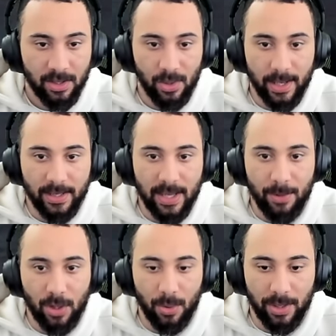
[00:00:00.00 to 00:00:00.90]
So
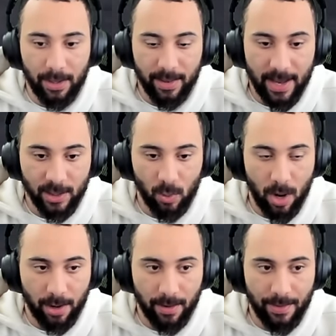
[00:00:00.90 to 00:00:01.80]
anytime you go to an area that has
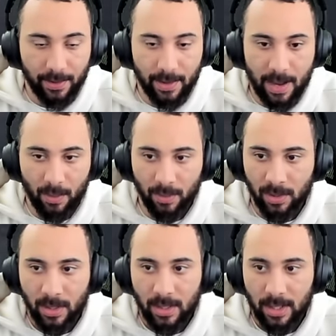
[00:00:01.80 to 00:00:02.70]
water on the
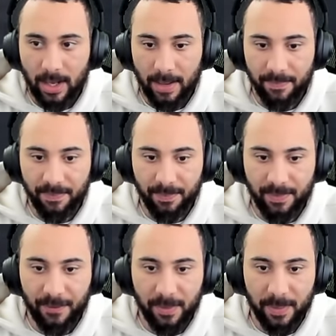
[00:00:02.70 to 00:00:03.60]
ground, uh,
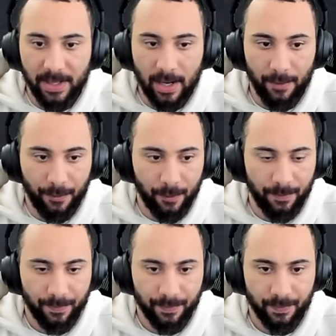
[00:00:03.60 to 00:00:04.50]
definitely be careful.